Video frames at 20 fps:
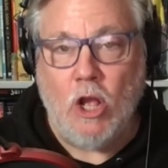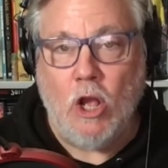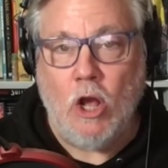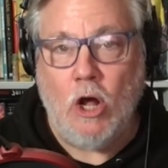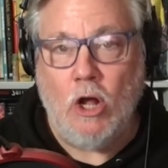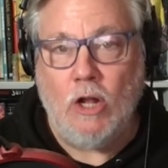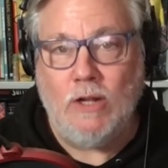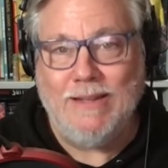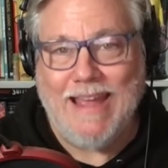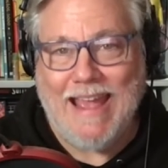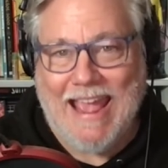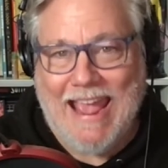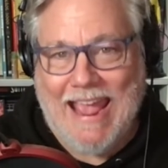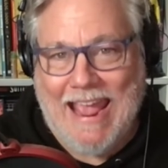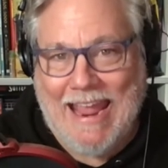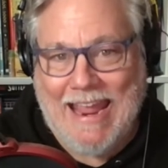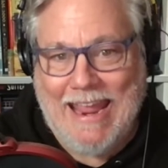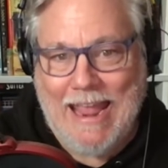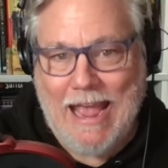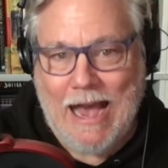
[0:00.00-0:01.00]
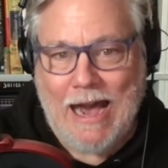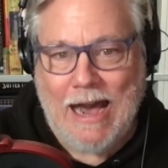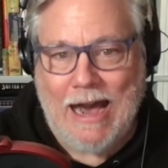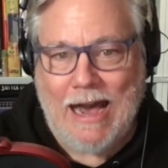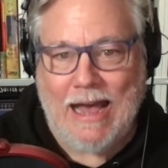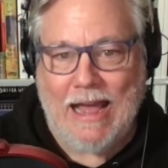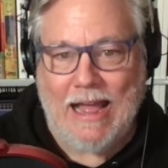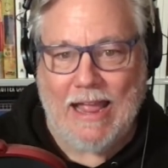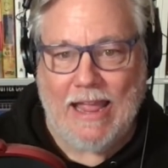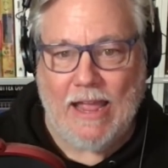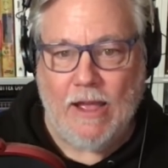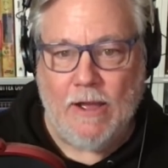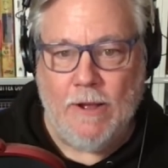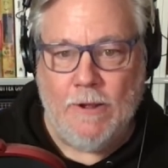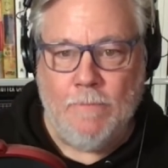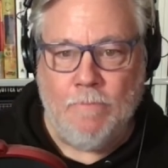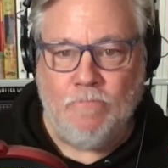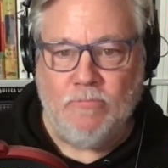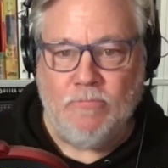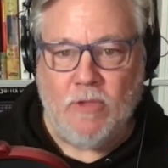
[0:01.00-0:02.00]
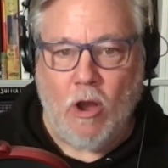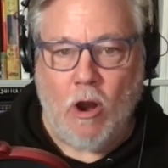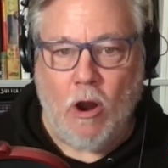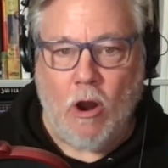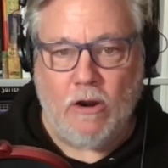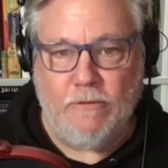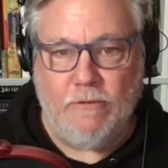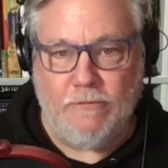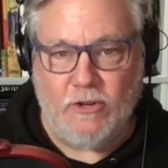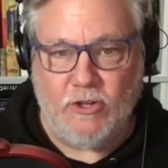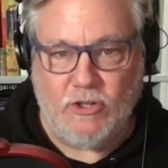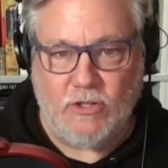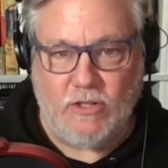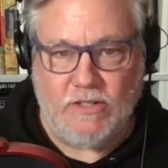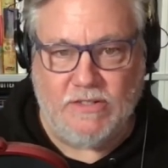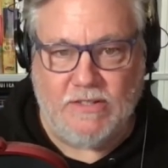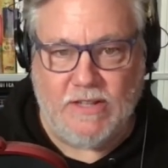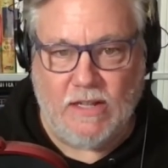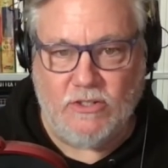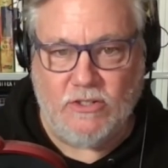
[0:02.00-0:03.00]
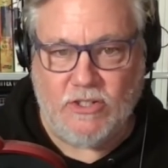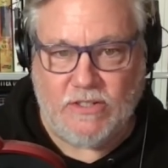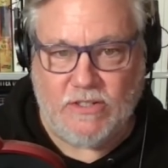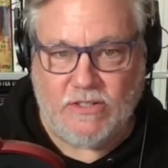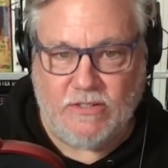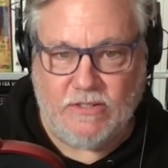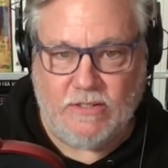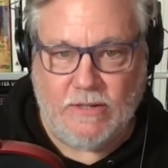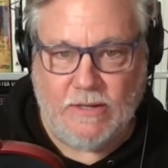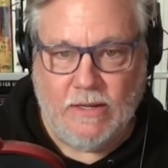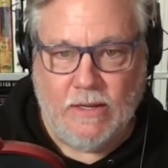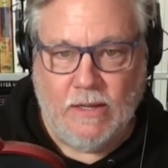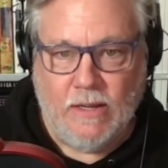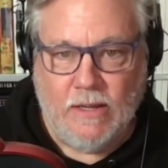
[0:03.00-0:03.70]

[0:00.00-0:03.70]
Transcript: called AI, Artificial Intelligence.